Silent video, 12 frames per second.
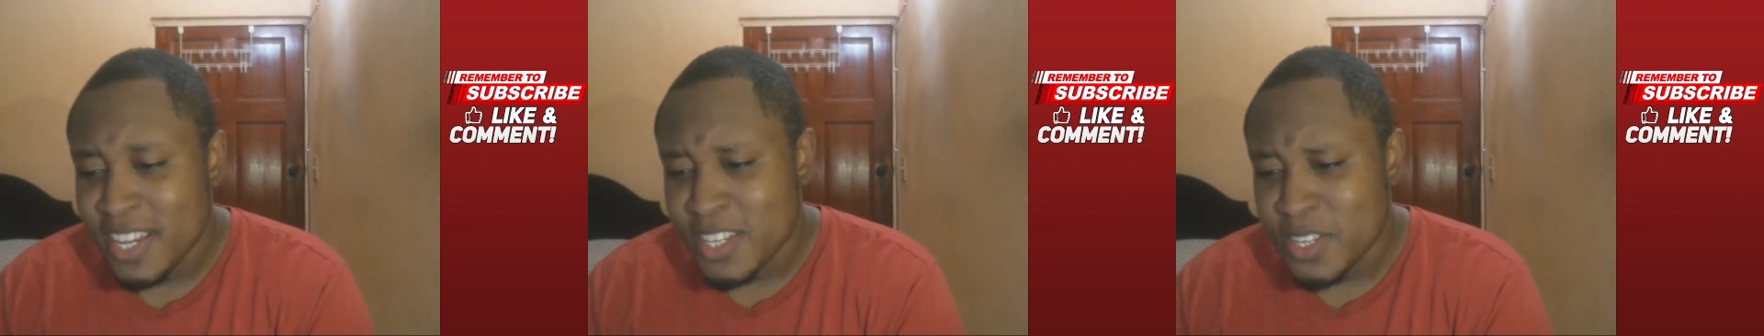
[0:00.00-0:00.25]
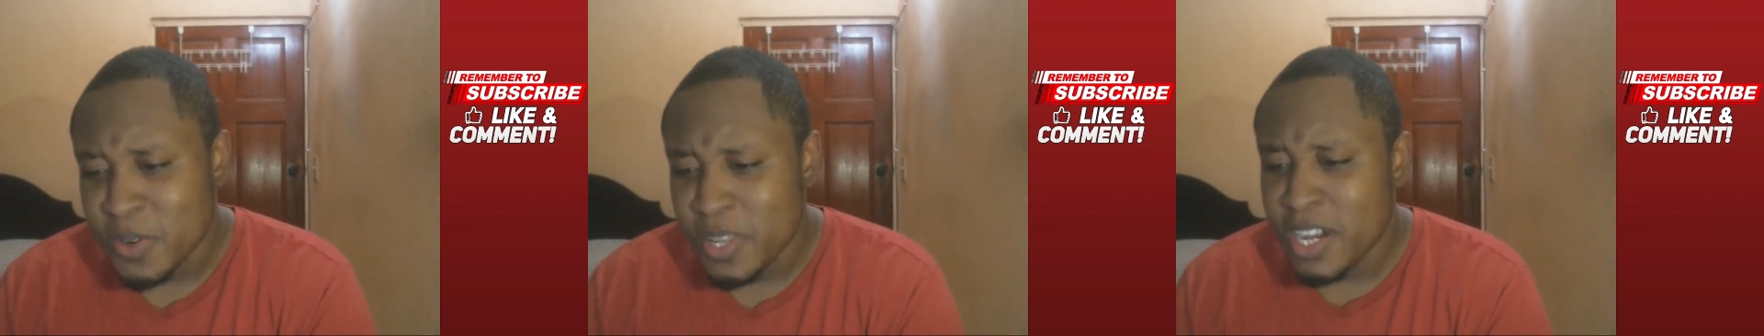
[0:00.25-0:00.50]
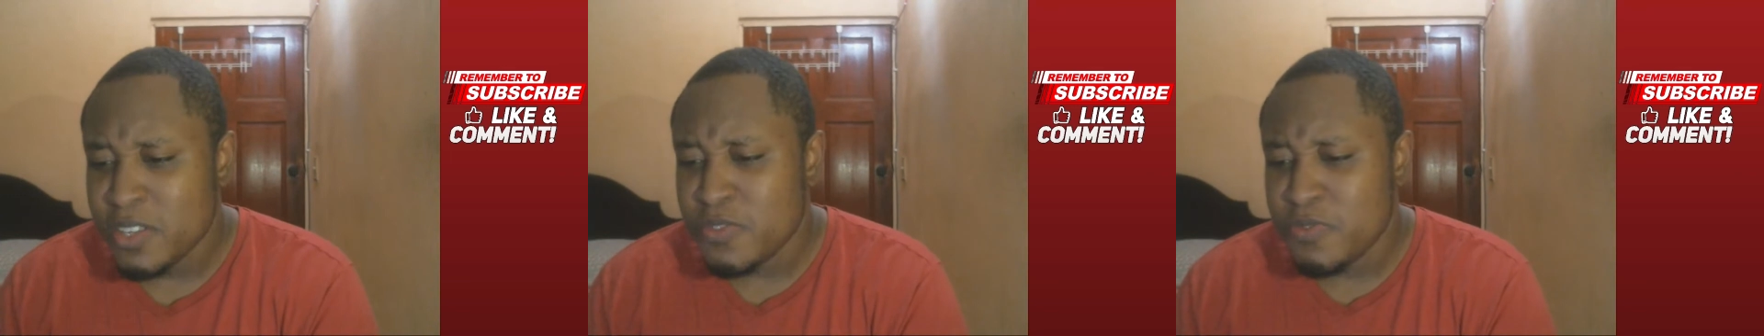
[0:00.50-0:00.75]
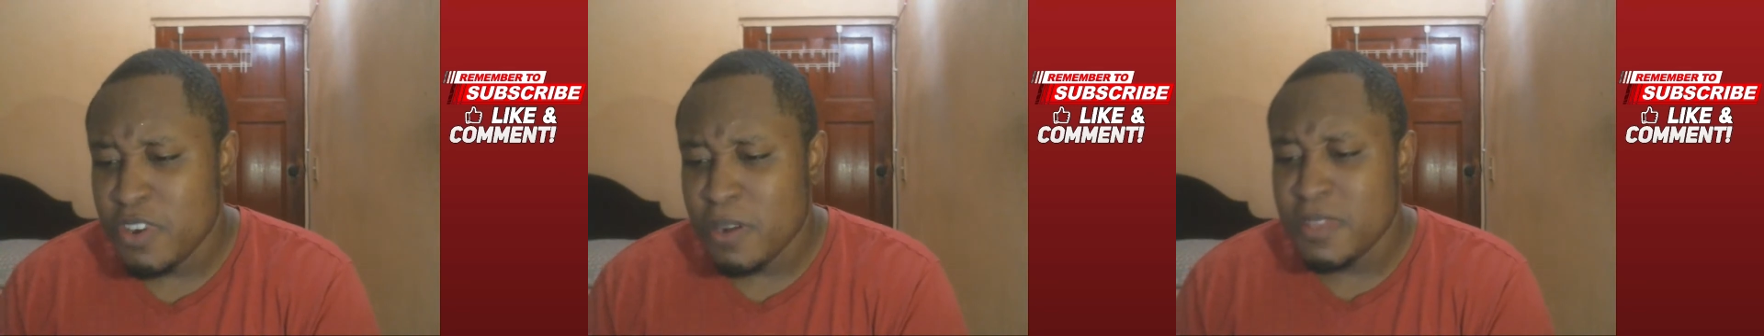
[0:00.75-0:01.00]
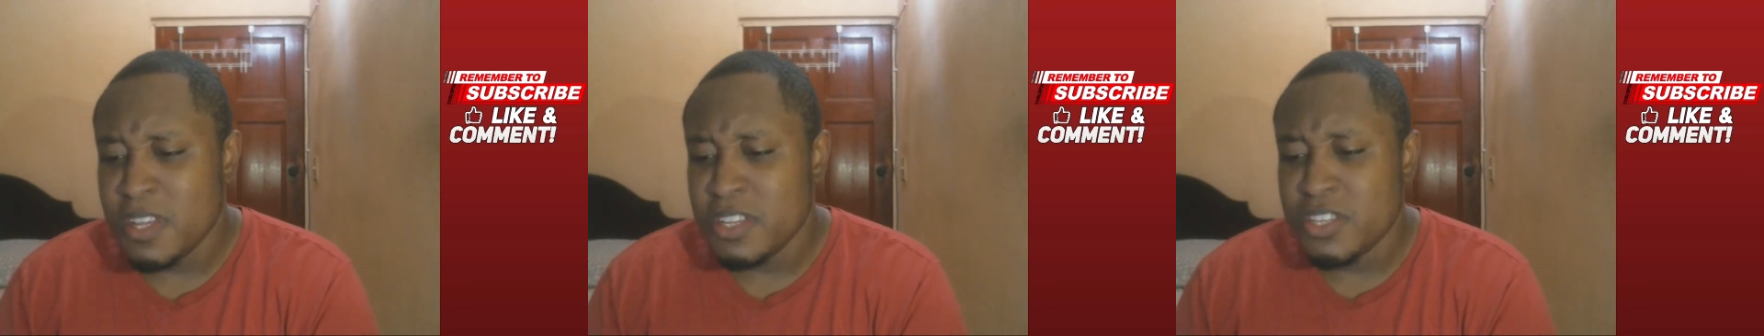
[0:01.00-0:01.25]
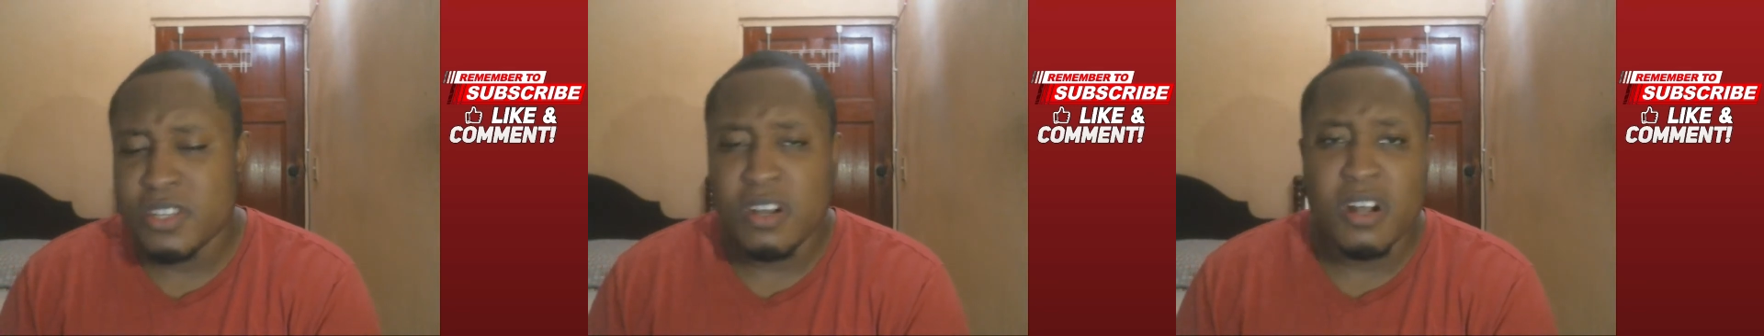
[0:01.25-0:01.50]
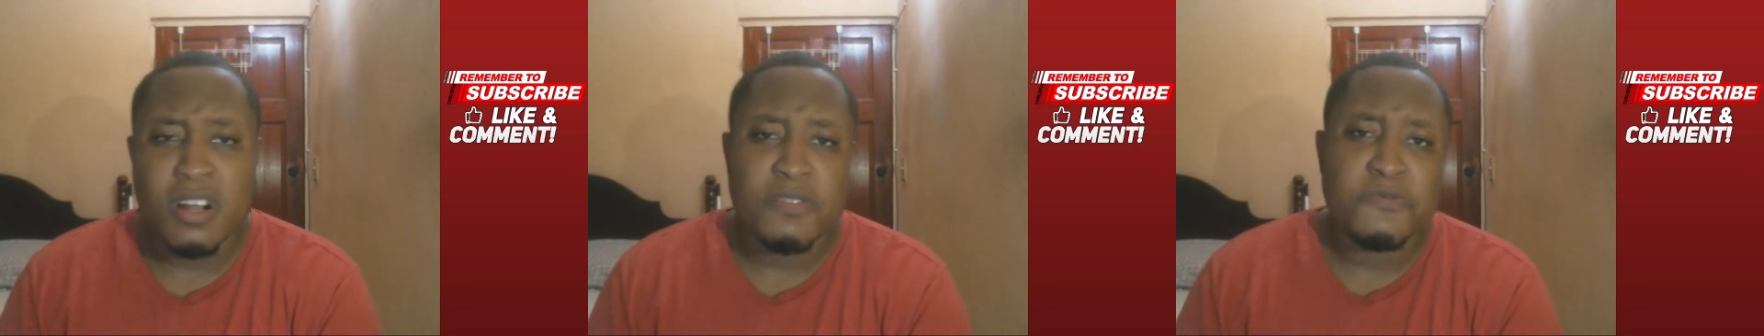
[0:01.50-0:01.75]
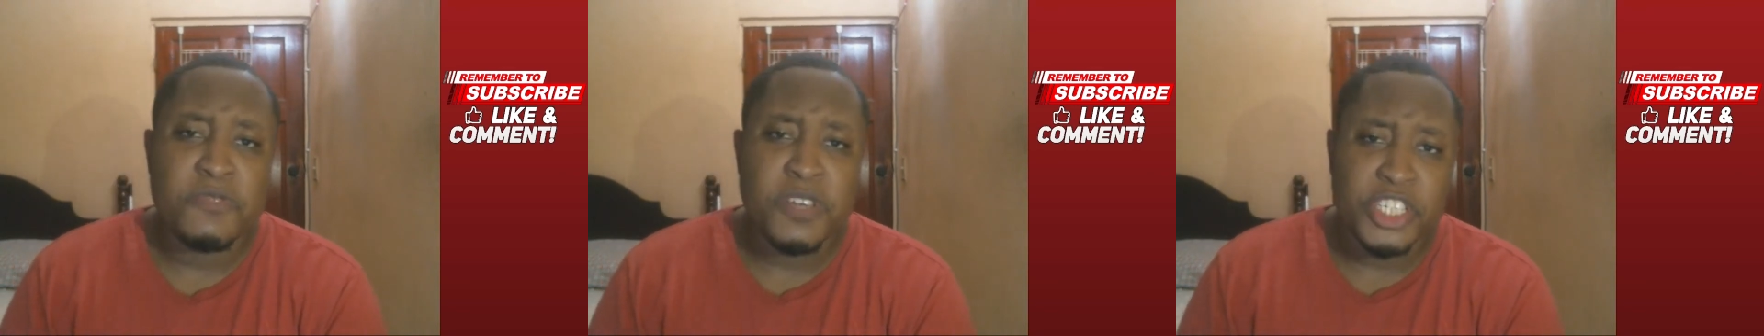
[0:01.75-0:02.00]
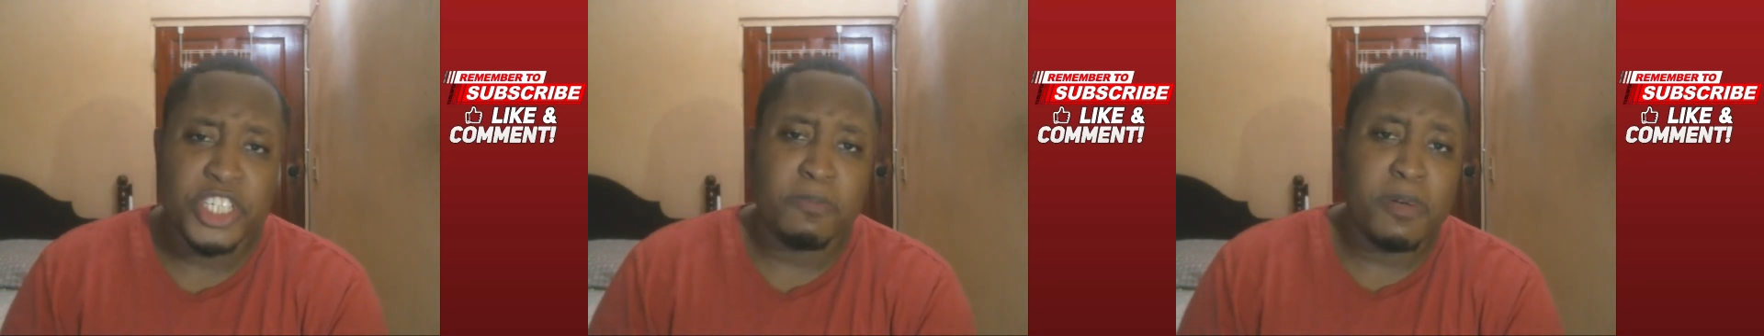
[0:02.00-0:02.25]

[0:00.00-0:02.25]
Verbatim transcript: So that was from the Starfishy.